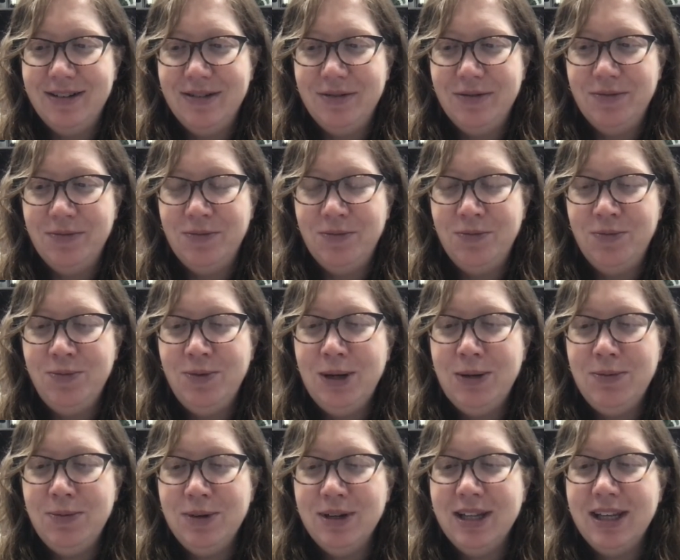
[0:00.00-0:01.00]
we
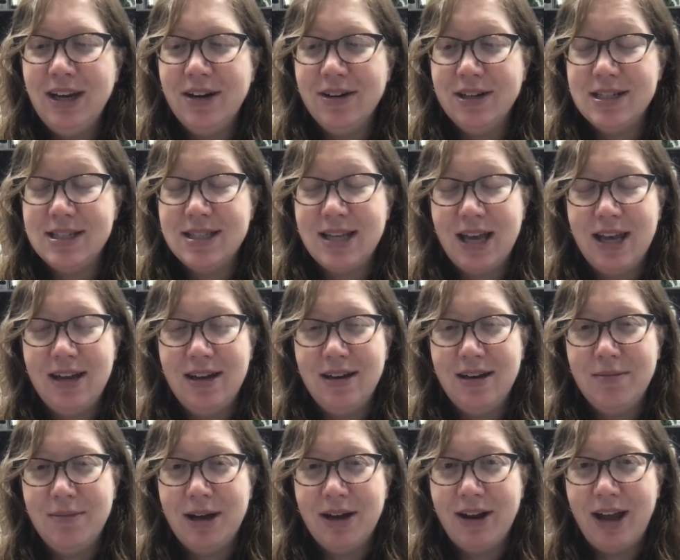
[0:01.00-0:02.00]
really are excited
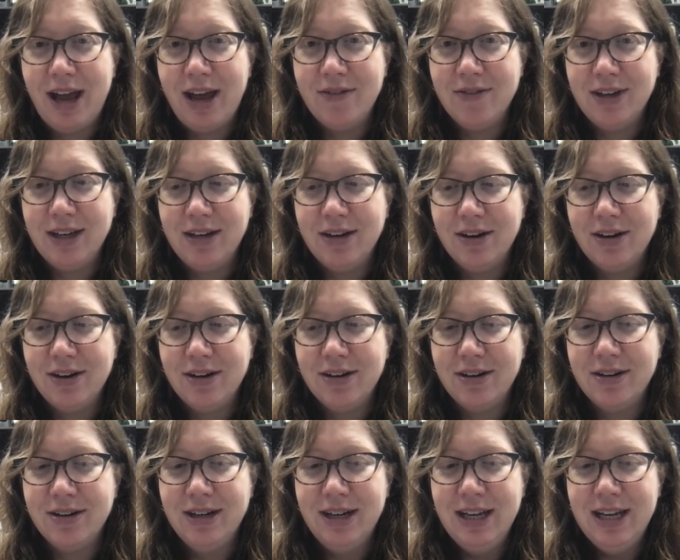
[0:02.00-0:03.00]
about having
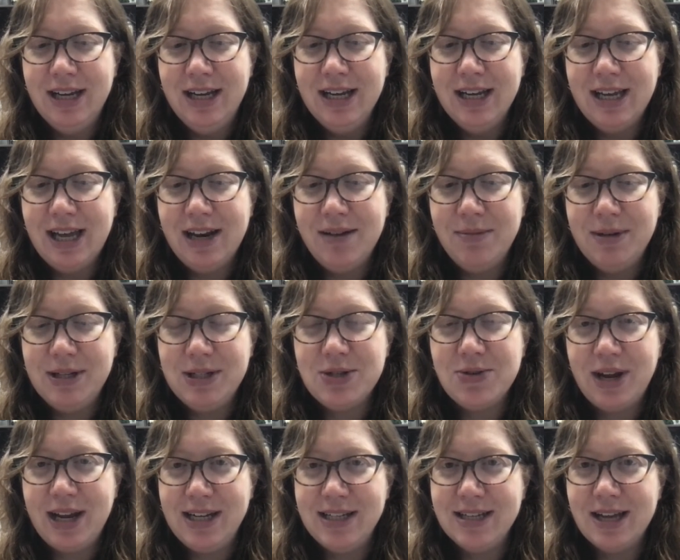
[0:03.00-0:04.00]
her kind of be
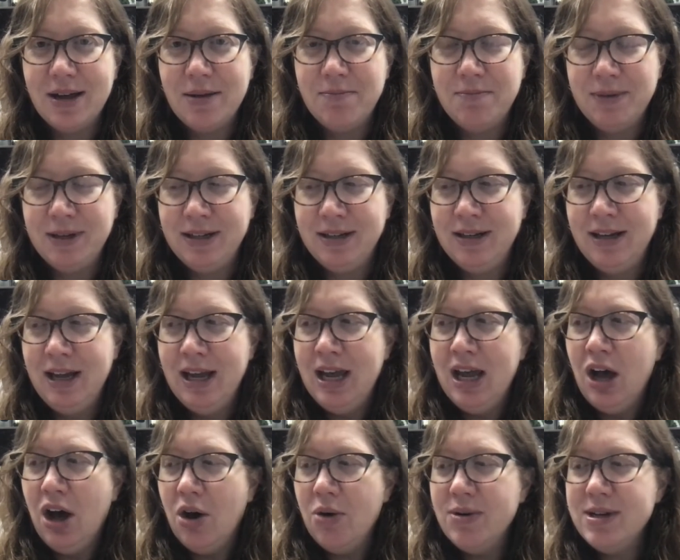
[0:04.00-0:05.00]
trained up and
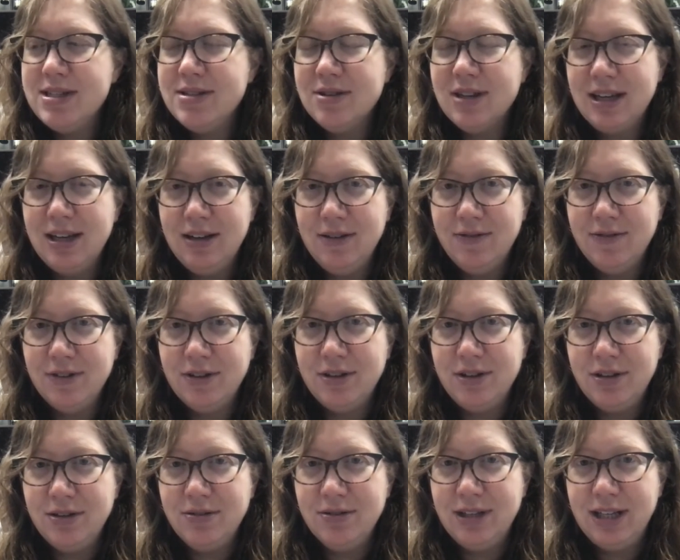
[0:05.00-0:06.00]
always looking for
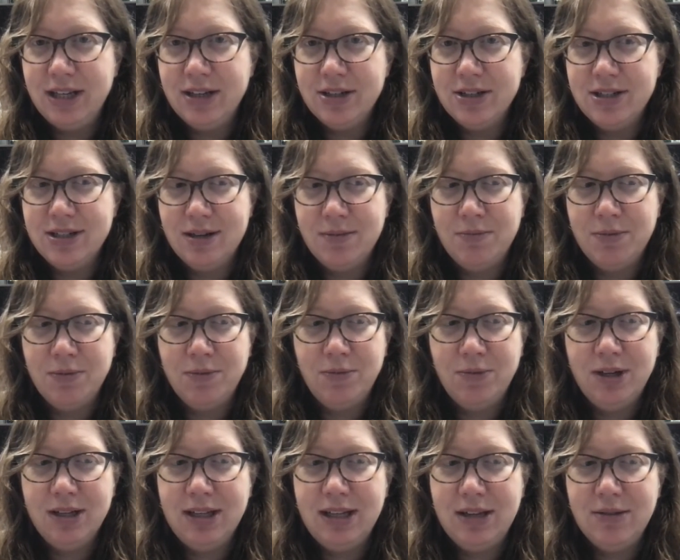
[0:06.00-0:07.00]
new leadership. And
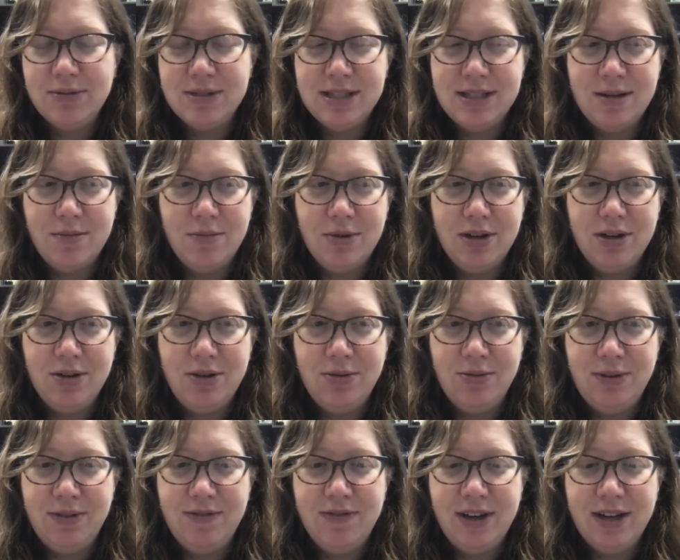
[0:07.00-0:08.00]
really, it was someone who
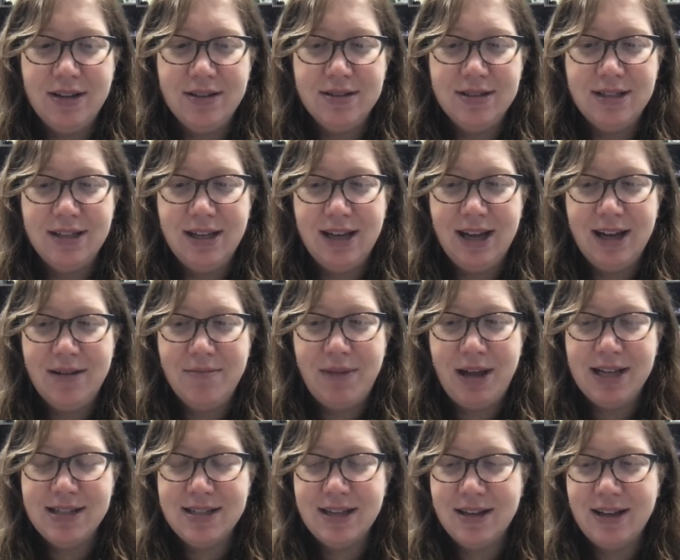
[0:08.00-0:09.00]
we felt
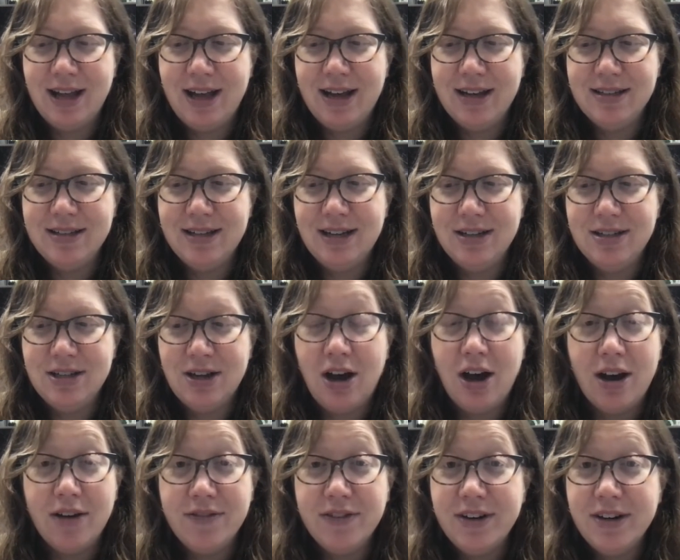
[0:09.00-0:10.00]
has a lot to
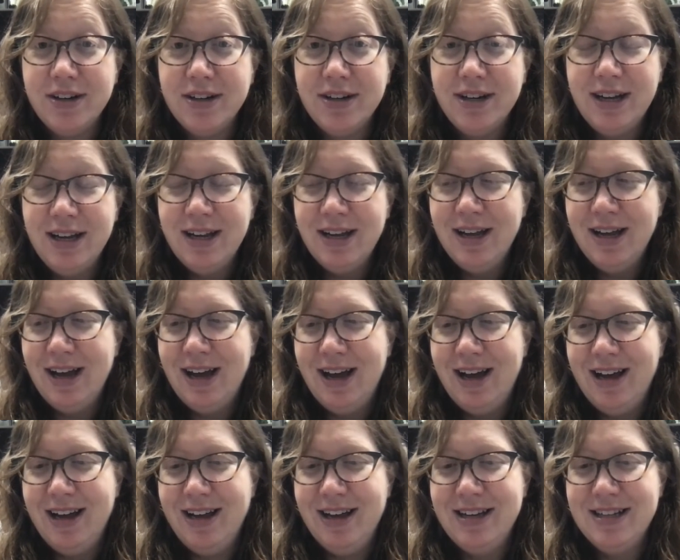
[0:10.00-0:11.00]
offer,
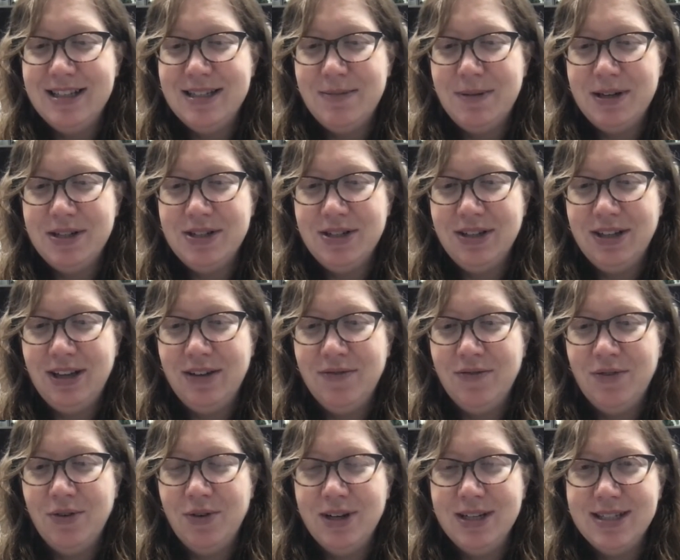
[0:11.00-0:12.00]
and especially a
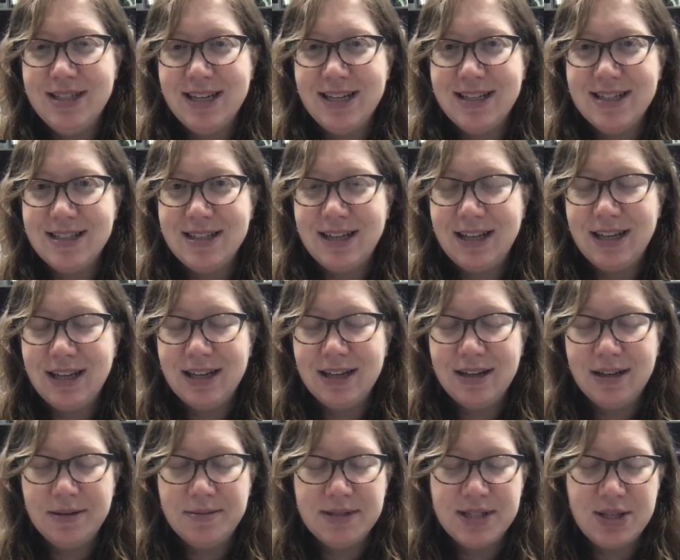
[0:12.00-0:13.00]
voice that is needed.
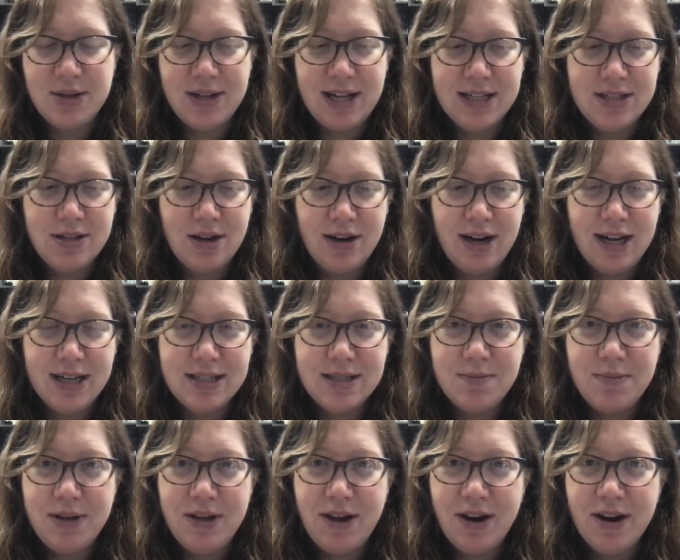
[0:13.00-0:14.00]
And so that's our
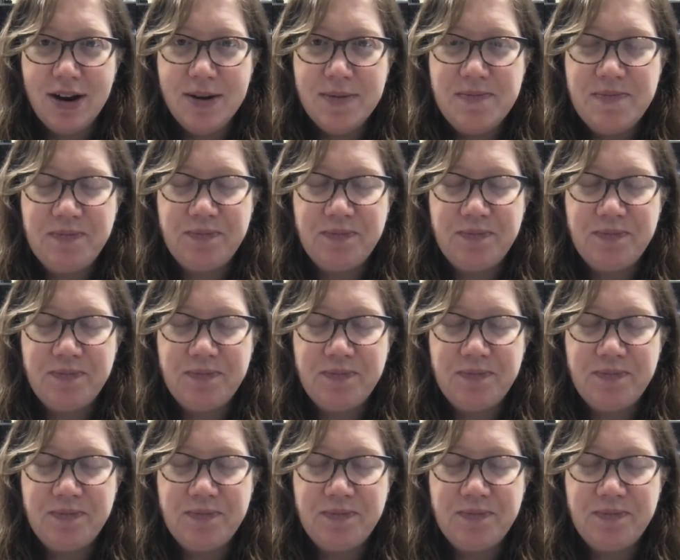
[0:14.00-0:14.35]
SPR.